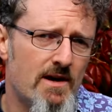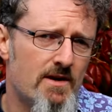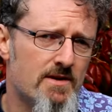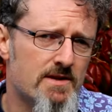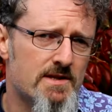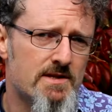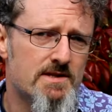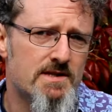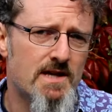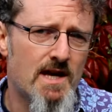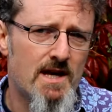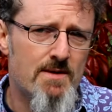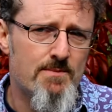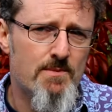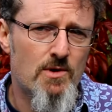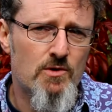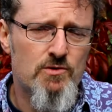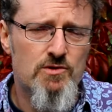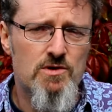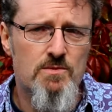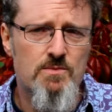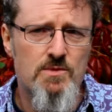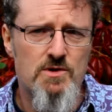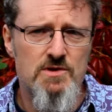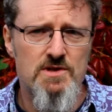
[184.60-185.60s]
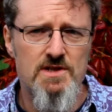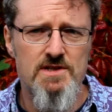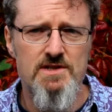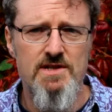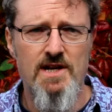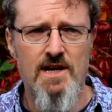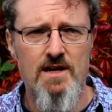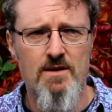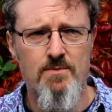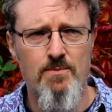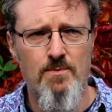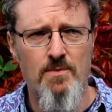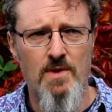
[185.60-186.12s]
on the same Molten Music
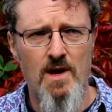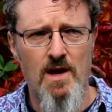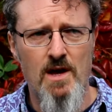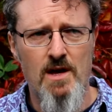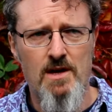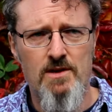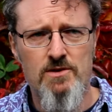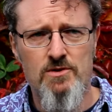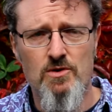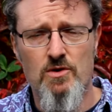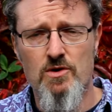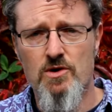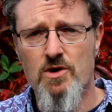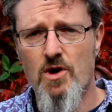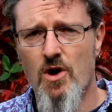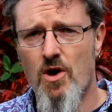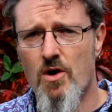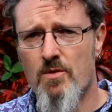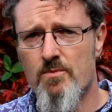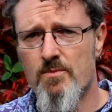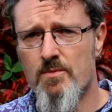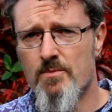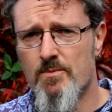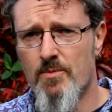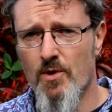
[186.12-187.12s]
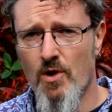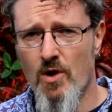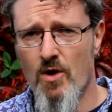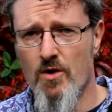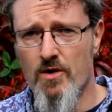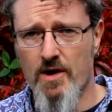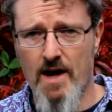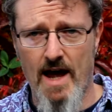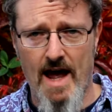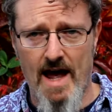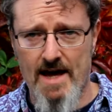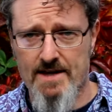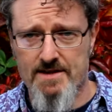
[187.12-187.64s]
Tech .com
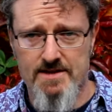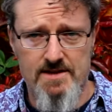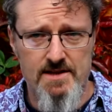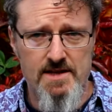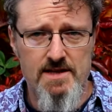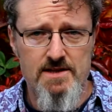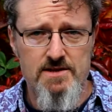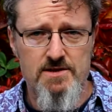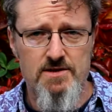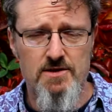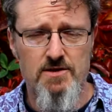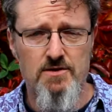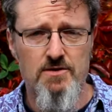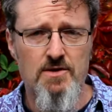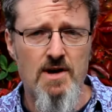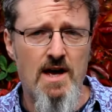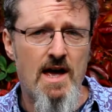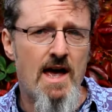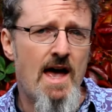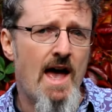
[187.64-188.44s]
blog as these do,